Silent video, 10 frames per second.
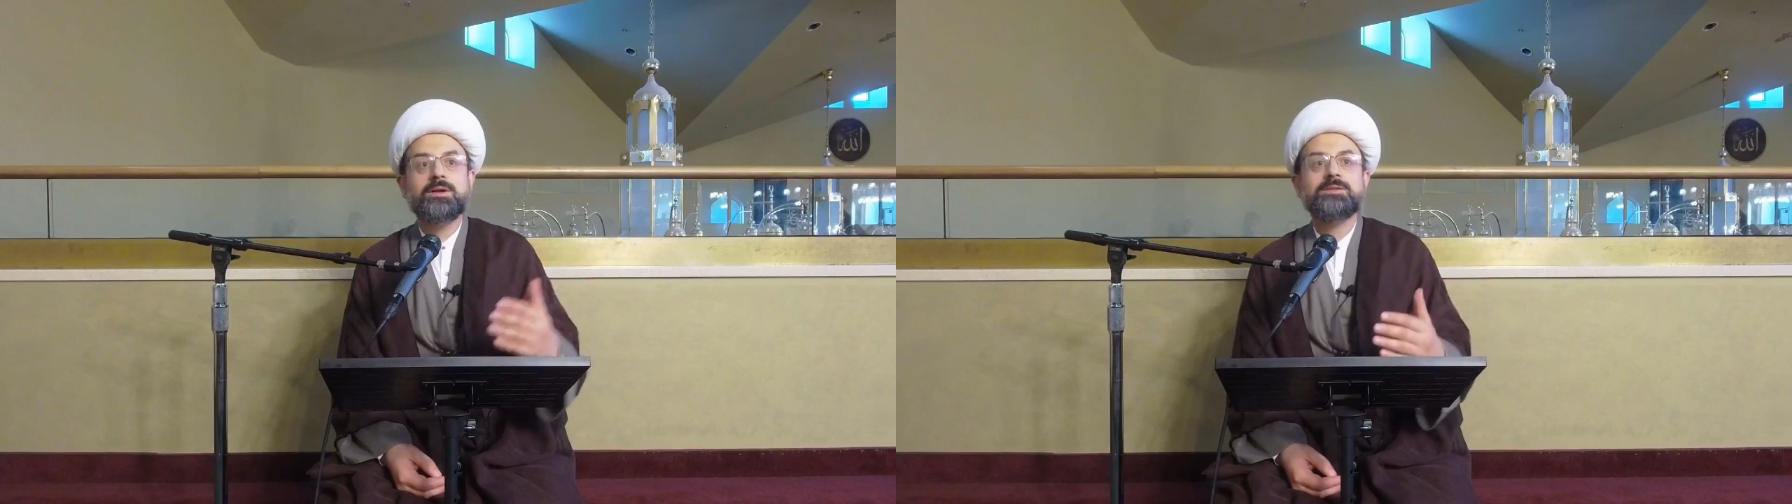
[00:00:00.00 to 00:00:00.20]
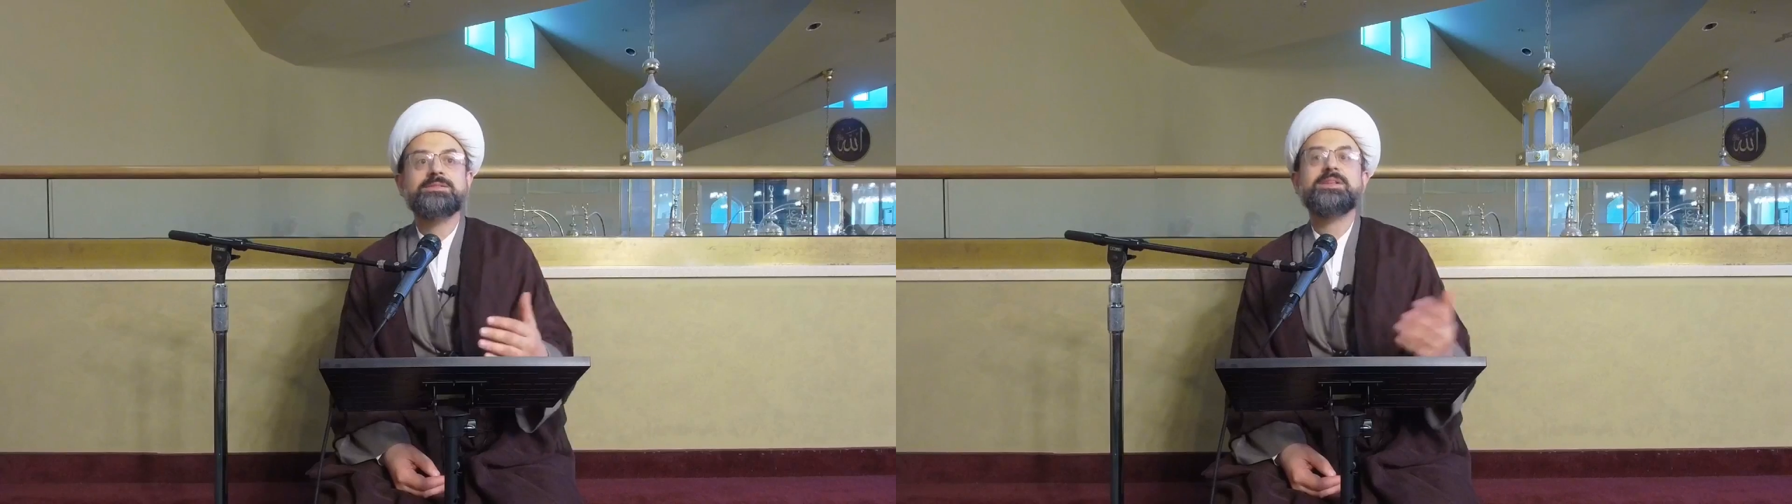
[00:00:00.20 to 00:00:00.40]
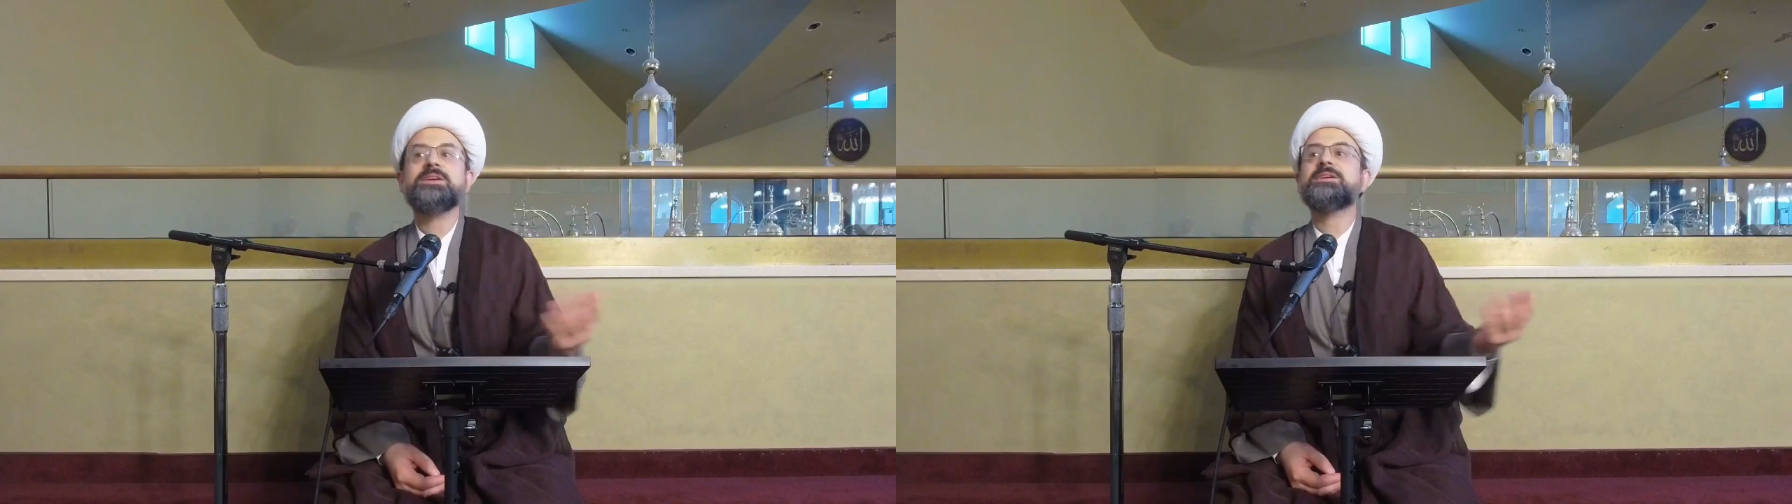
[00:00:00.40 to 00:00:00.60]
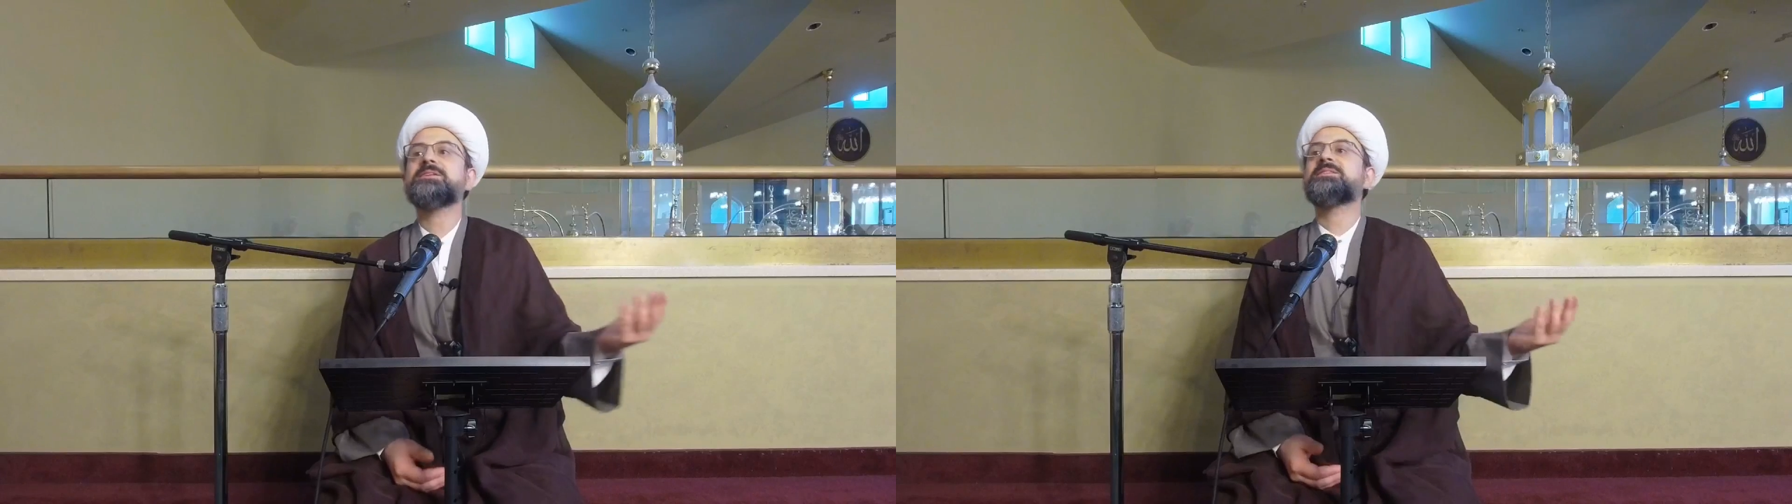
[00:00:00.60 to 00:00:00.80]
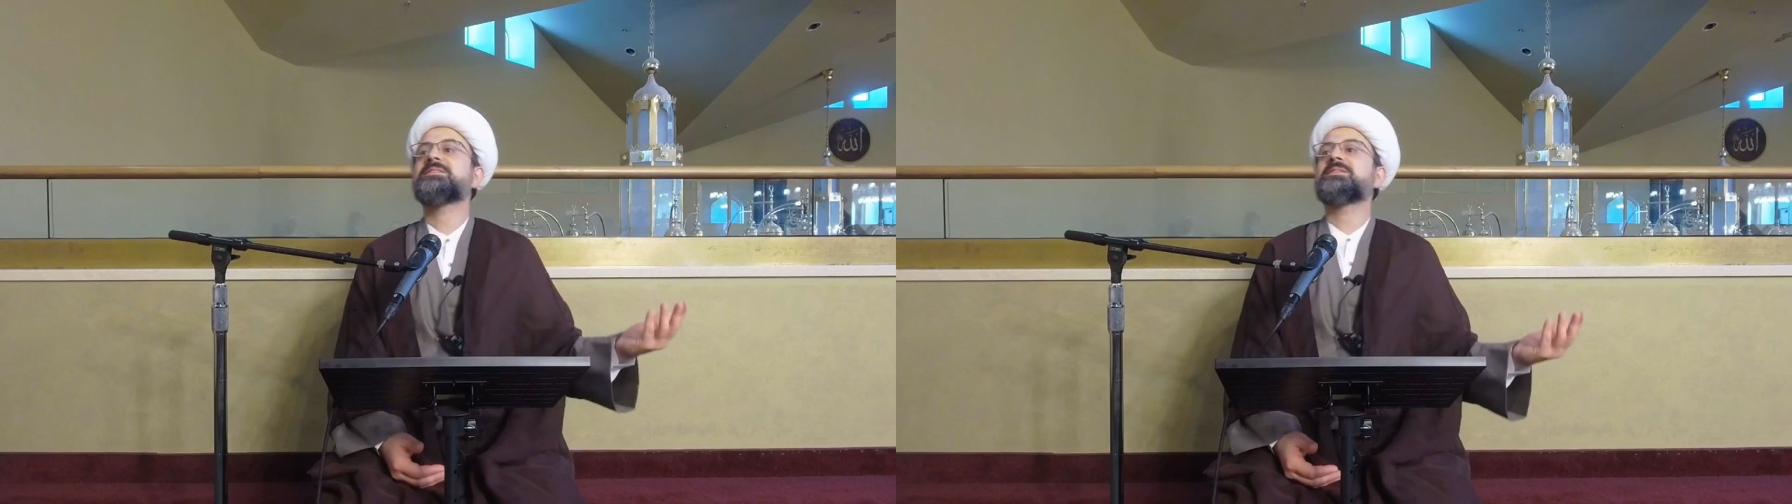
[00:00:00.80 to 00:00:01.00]
It's like,
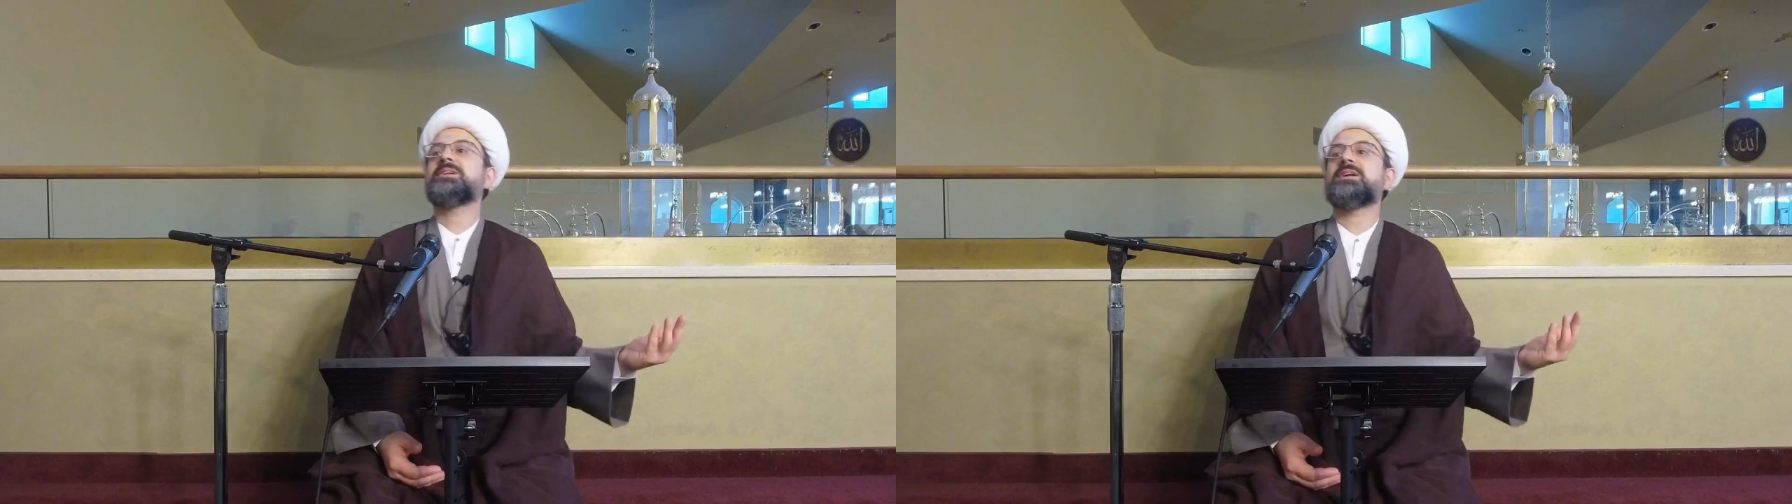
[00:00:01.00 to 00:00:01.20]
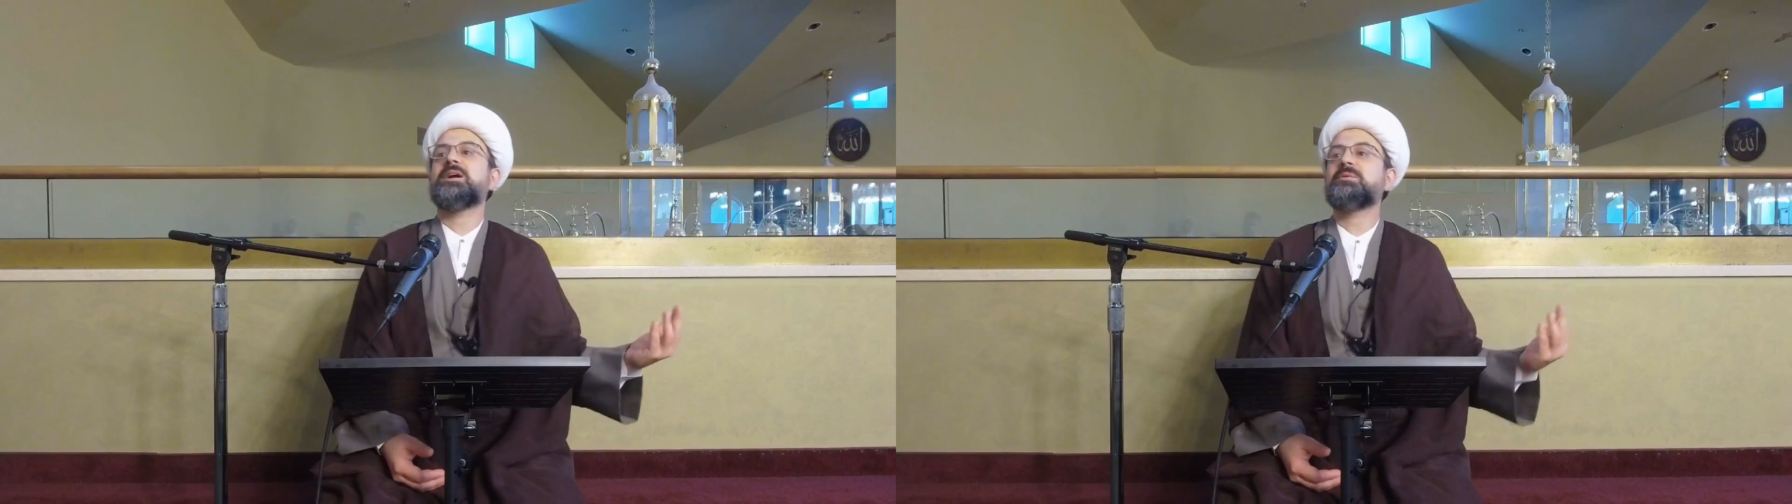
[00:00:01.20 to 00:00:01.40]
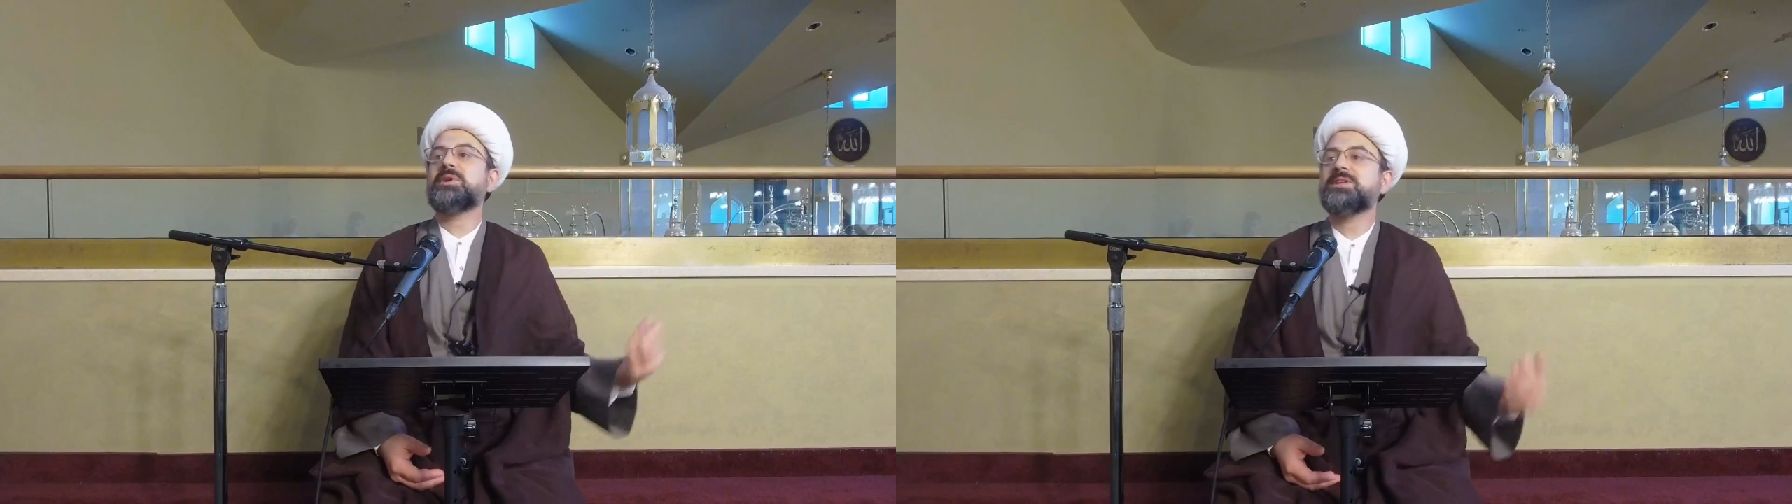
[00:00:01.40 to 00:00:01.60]
I